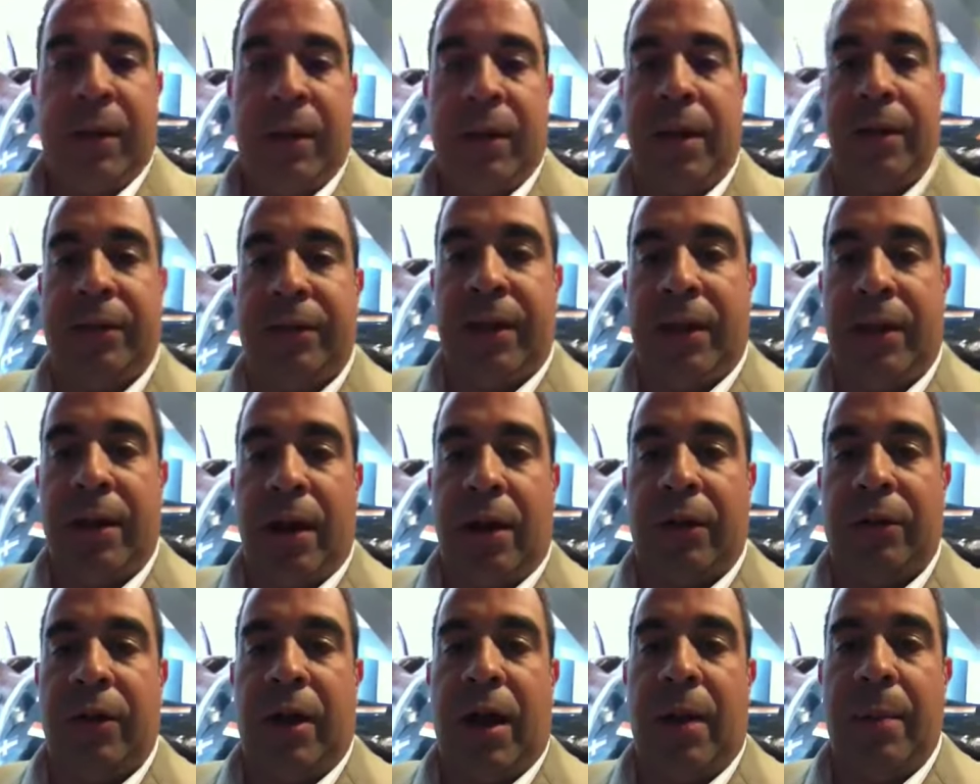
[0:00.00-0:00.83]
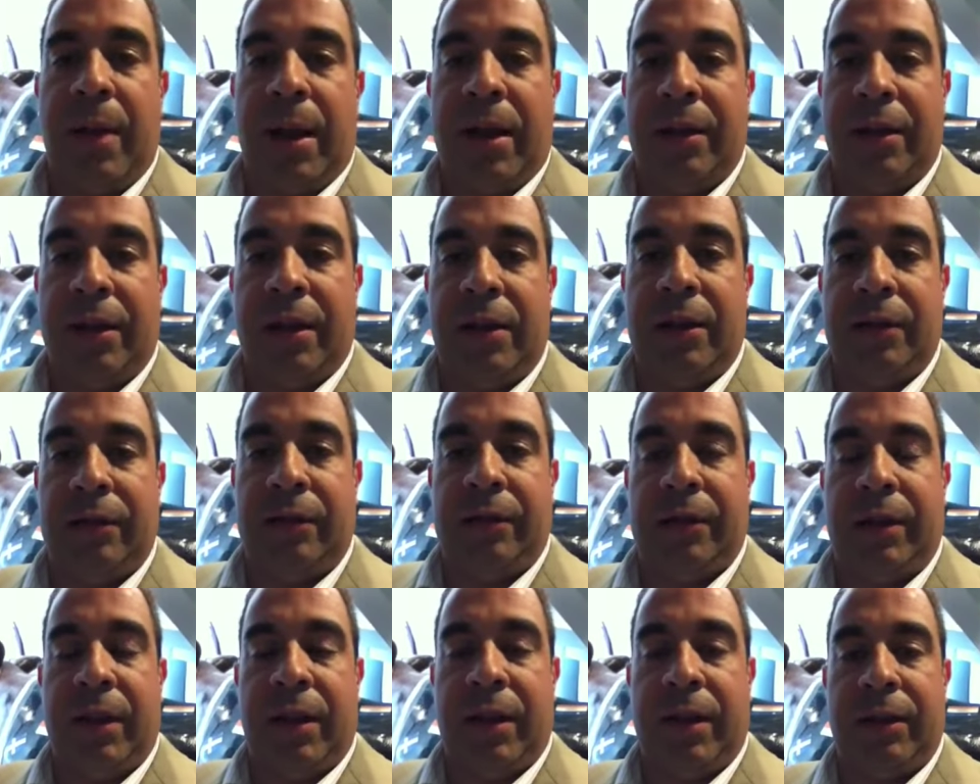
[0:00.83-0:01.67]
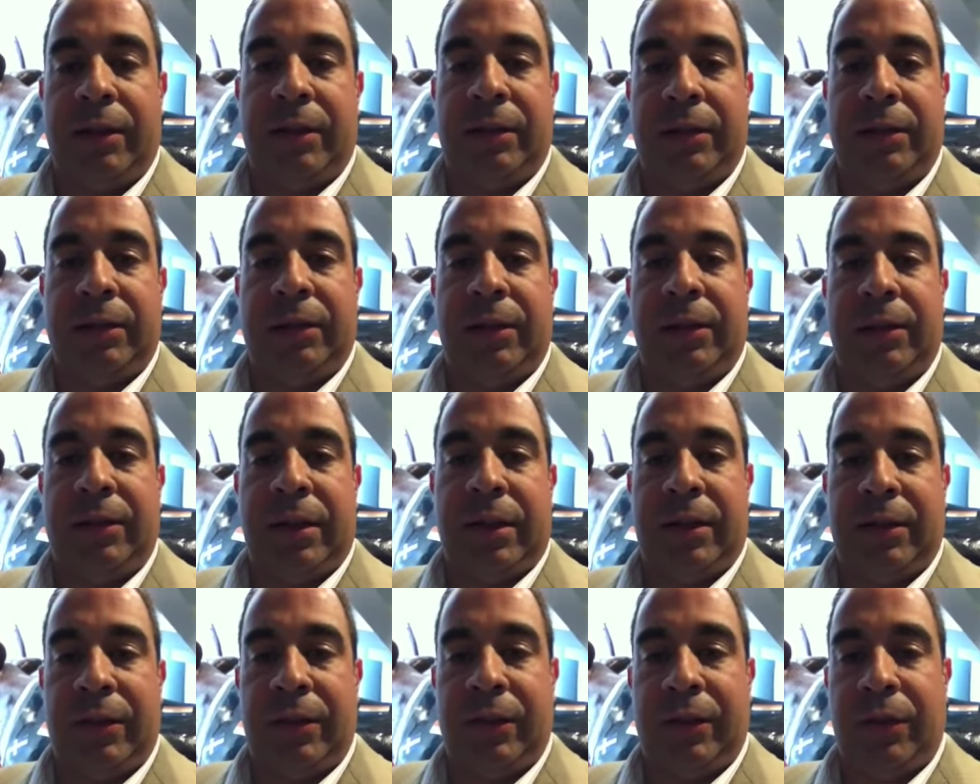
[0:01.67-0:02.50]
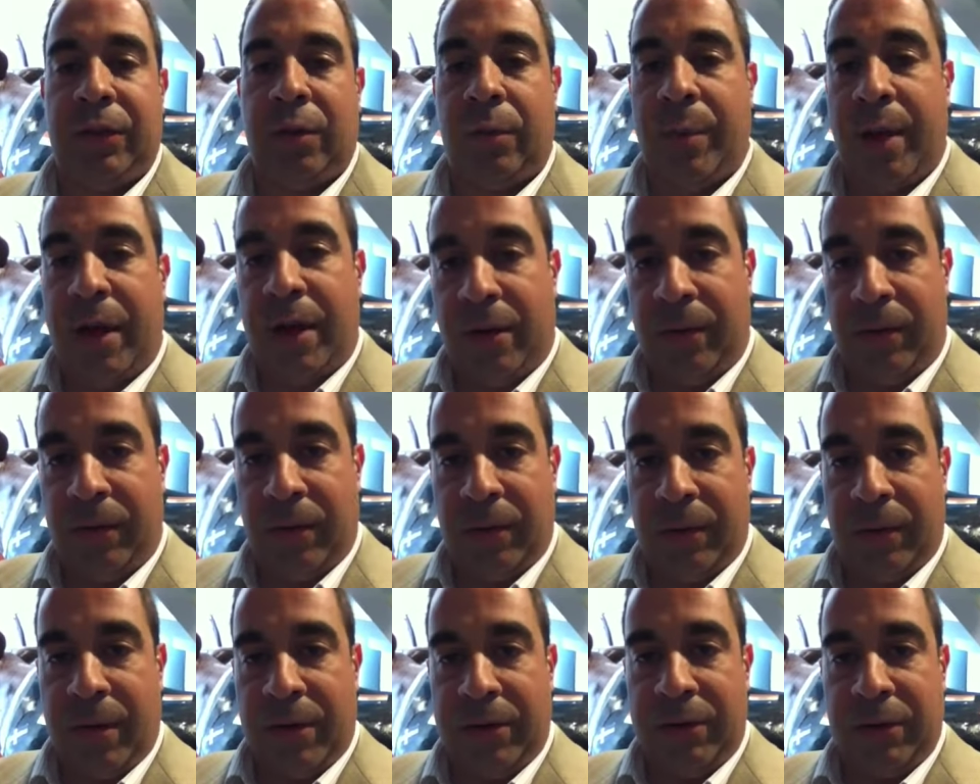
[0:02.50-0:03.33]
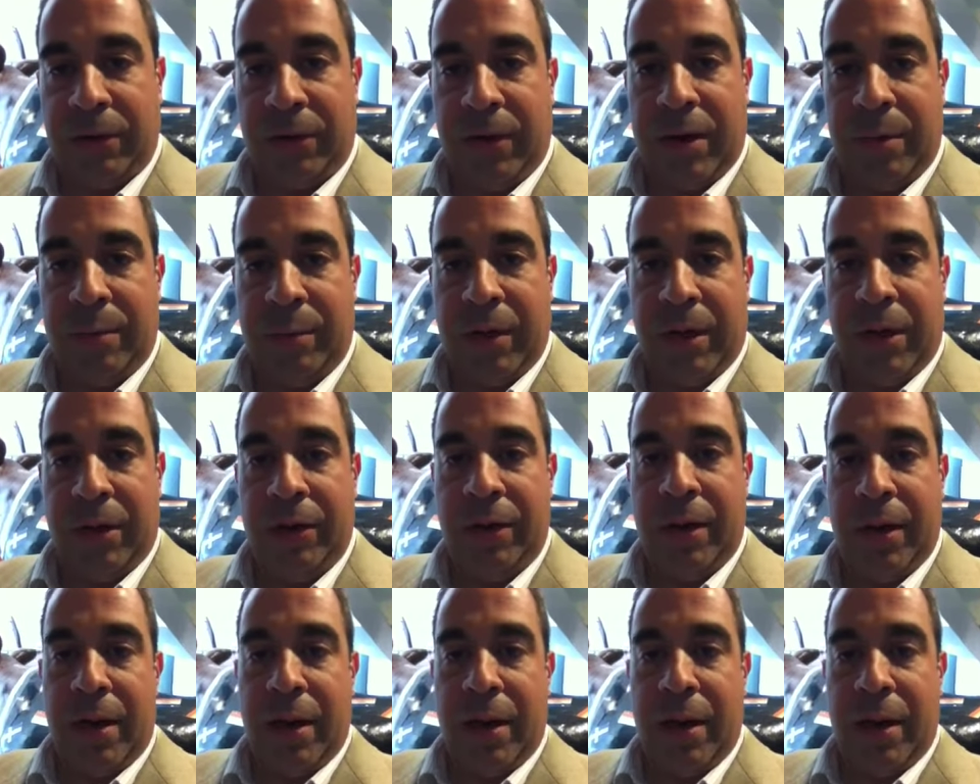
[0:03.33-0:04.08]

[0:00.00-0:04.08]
That's it. I'll try and make these sessions a little better for the rest of Greenbuild,